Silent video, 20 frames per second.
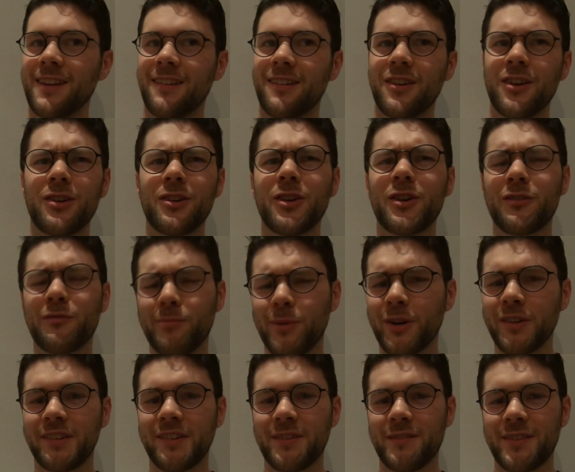Not a lot of
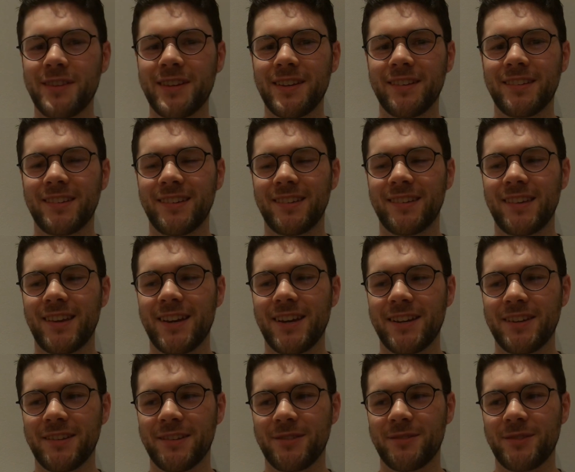positive things to say,
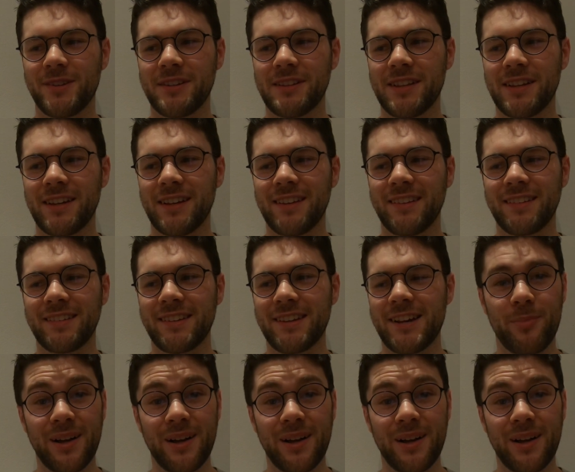I just realized,